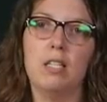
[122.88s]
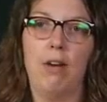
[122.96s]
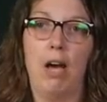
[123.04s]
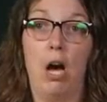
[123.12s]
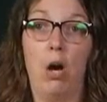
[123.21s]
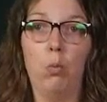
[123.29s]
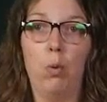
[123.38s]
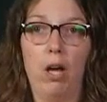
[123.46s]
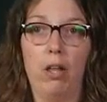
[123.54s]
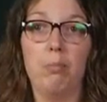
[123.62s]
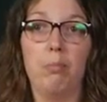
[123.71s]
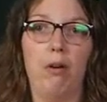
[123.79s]
of how
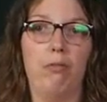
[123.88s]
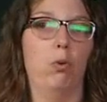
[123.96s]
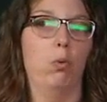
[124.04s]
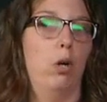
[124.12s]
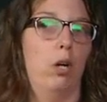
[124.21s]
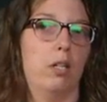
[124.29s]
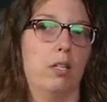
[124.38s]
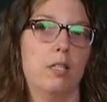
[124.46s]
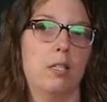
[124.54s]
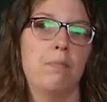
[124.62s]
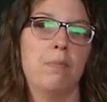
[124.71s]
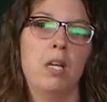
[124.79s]
well the buffer
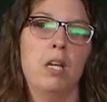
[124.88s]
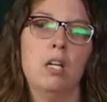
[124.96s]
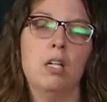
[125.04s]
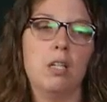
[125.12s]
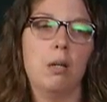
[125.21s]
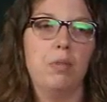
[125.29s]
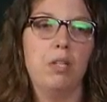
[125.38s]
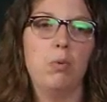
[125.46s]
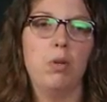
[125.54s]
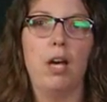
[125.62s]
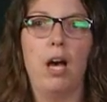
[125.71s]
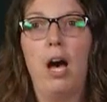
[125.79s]
works. Something
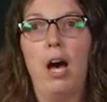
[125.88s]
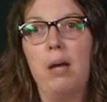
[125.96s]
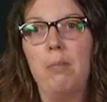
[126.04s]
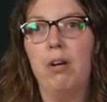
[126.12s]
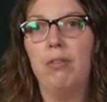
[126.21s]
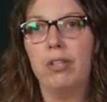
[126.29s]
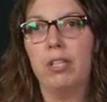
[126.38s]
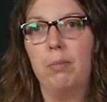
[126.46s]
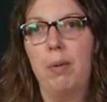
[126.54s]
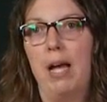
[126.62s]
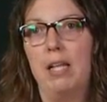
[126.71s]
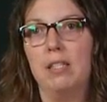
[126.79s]
with a high buffer
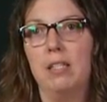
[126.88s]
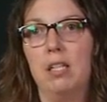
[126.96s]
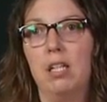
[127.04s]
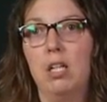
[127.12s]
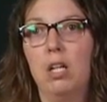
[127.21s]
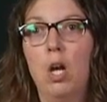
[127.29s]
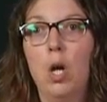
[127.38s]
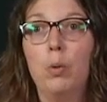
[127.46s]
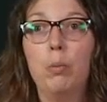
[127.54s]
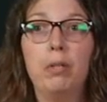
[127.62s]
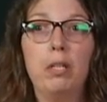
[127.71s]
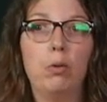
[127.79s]
capacity
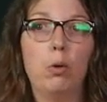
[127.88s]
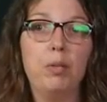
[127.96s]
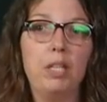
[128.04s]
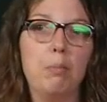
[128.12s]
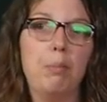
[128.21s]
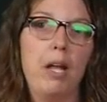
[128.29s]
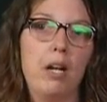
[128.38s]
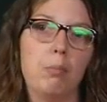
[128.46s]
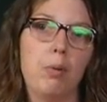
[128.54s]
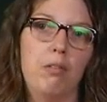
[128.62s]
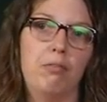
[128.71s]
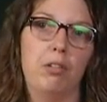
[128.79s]
will be a better
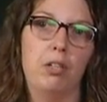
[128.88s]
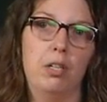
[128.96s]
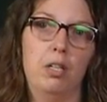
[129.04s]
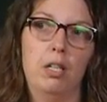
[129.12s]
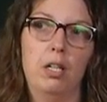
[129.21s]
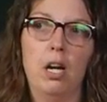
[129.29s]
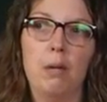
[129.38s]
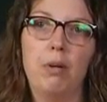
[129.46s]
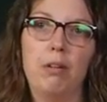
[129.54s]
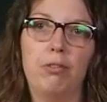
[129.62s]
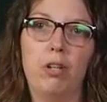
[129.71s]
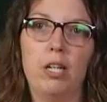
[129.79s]
buffer, a
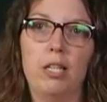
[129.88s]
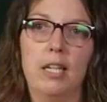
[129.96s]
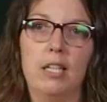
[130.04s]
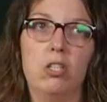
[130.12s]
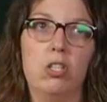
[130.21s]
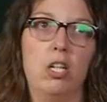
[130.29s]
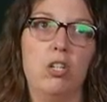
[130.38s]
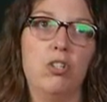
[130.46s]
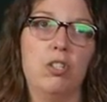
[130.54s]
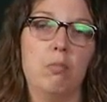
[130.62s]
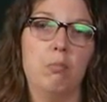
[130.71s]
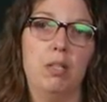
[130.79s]
buffering against
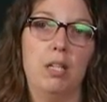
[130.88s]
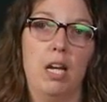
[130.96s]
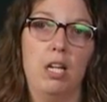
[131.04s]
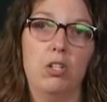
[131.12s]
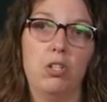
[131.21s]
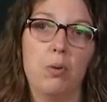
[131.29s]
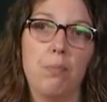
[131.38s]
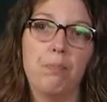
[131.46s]
changes in pH.